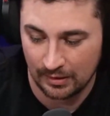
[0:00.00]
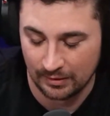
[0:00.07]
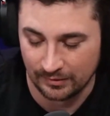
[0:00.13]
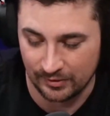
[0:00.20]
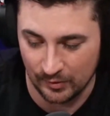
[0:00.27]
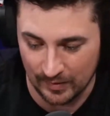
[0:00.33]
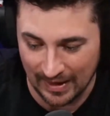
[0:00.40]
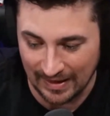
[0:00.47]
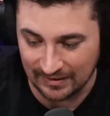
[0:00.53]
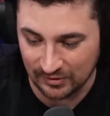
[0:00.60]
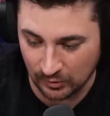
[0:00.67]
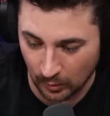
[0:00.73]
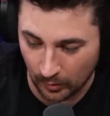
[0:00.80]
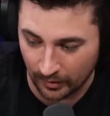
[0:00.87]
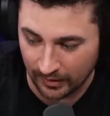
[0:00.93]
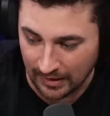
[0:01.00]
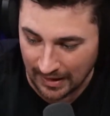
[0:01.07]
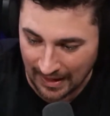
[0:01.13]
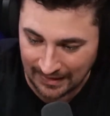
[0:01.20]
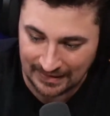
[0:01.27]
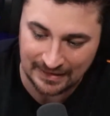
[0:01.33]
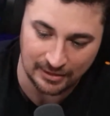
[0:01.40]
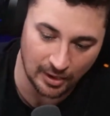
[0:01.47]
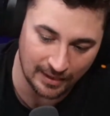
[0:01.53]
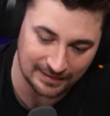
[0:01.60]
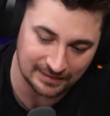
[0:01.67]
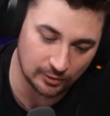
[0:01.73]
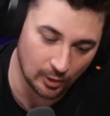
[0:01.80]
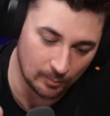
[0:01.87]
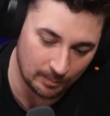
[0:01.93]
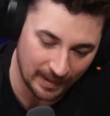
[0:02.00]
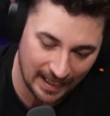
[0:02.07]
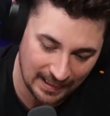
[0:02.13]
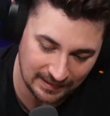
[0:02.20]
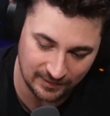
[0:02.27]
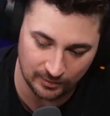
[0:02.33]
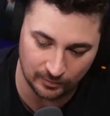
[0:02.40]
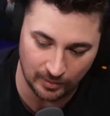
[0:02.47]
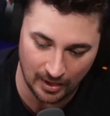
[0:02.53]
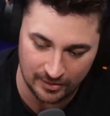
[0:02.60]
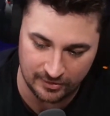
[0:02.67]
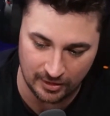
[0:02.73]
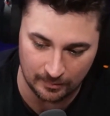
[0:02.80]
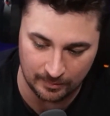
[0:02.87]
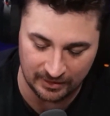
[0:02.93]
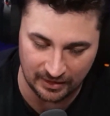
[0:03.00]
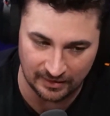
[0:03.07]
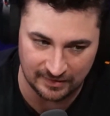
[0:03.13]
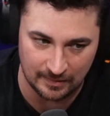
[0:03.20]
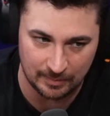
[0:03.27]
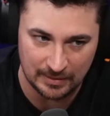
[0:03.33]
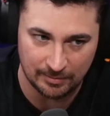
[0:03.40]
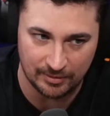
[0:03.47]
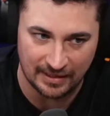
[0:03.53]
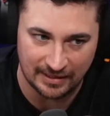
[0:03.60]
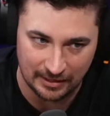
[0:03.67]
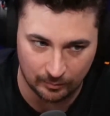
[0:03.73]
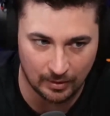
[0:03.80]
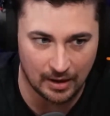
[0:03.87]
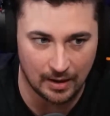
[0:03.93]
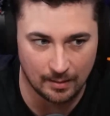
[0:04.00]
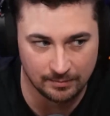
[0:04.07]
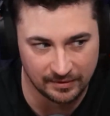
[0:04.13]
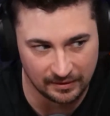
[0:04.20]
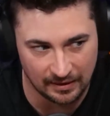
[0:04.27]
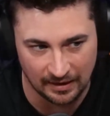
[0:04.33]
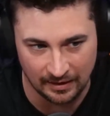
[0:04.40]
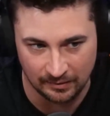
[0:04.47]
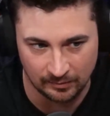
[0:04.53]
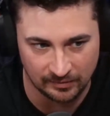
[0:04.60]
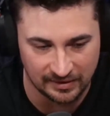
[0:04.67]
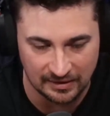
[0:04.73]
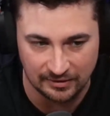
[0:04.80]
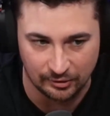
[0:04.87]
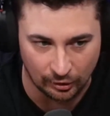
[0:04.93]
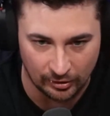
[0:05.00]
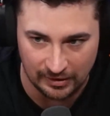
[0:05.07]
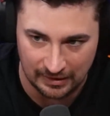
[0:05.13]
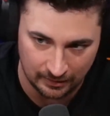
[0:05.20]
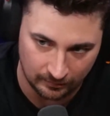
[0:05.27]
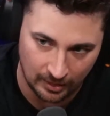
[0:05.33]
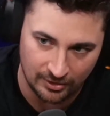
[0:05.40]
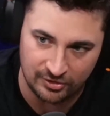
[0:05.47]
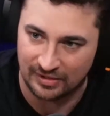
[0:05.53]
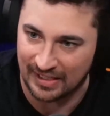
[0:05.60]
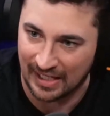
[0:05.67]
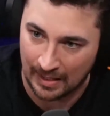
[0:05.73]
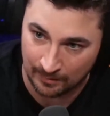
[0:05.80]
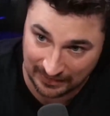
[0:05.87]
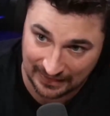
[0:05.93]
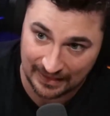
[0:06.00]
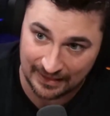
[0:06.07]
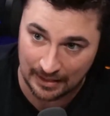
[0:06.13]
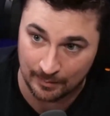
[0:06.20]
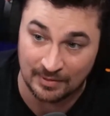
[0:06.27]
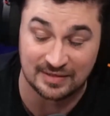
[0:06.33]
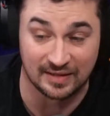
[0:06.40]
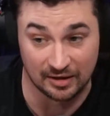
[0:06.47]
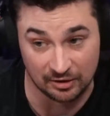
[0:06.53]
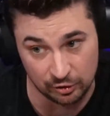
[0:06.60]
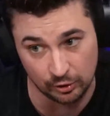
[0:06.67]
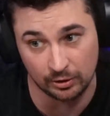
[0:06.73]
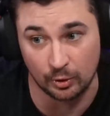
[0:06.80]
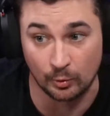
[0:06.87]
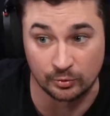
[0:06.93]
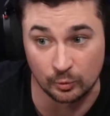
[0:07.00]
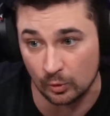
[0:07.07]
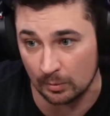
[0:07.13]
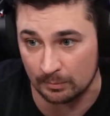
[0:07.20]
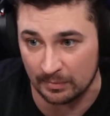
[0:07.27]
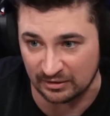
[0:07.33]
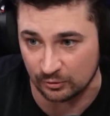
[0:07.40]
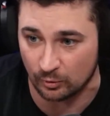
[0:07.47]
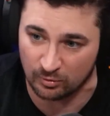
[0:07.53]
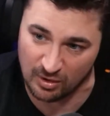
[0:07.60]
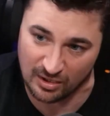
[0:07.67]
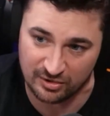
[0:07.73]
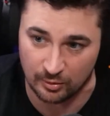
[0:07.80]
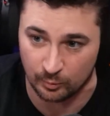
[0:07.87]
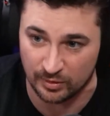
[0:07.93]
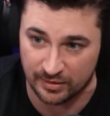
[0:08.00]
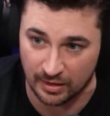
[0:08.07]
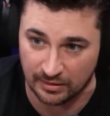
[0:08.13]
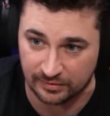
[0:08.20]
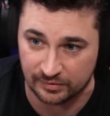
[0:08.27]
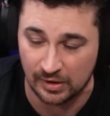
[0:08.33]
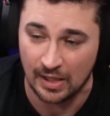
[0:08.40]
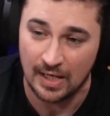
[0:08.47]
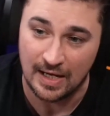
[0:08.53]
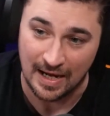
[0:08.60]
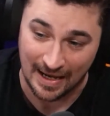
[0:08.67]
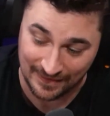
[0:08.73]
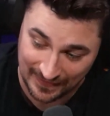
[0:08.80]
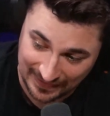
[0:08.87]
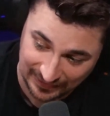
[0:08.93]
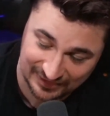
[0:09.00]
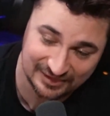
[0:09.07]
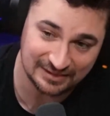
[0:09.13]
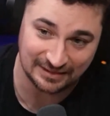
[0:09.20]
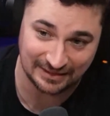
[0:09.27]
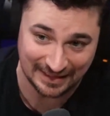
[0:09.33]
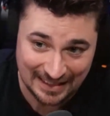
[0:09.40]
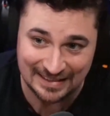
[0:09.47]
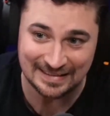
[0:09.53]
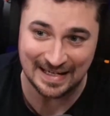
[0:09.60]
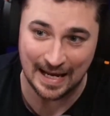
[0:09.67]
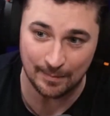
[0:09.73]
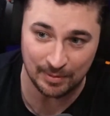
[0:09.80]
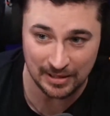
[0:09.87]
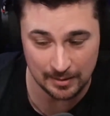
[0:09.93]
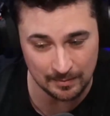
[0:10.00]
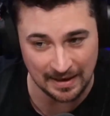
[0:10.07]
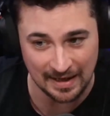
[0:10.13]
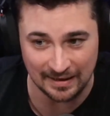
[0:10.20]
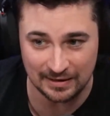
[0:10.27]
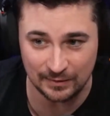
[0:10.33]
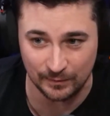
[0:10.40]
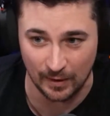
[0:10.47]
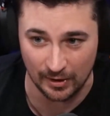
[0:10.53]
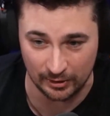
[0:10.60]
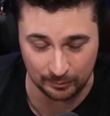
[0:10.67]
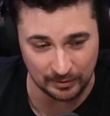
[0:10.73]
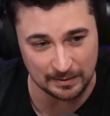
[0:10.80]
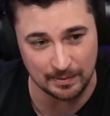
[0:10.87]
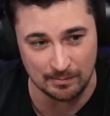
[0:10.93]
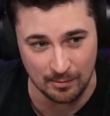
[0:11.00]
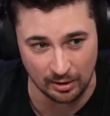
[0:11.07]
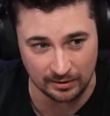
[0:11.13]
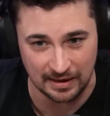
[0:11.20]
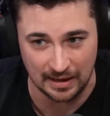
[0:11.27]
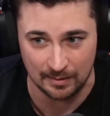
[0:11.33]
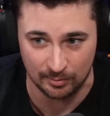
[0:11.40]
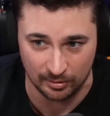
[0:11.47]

to that story. And he has to go back to Russia because the people that he robbed and did dirty in Russia came to get him and said, you're going to come back to Russia with us. And they kidnap him and his father, played by Mark Hamill.